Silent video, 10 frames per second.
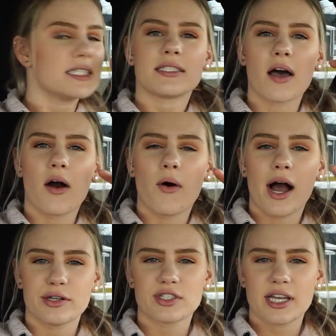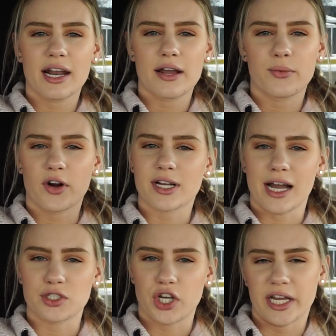So I just got out of work,
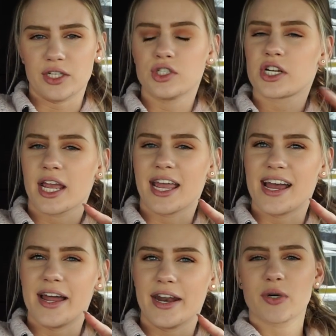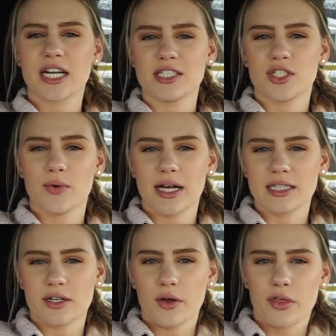I changed, and we're gonna do a
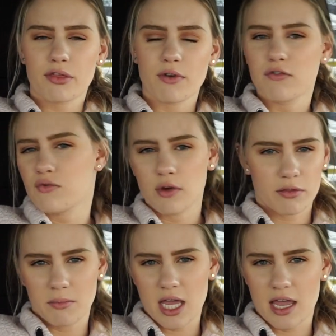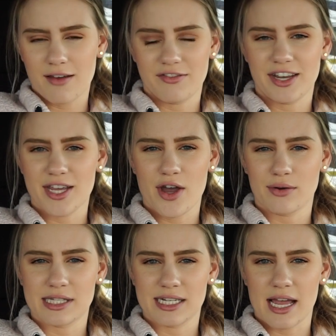little thrift with me
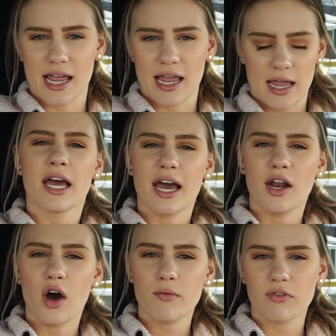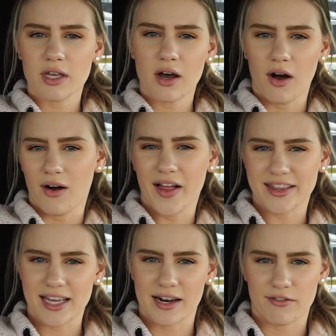video today, and hopefully a haul
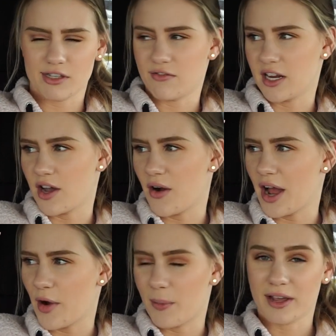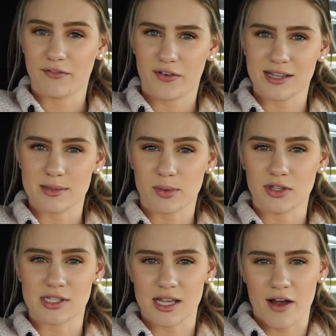at the end of this video. I hope I can find some
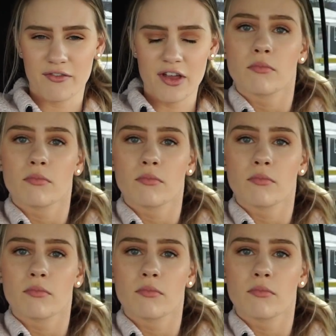good stuff.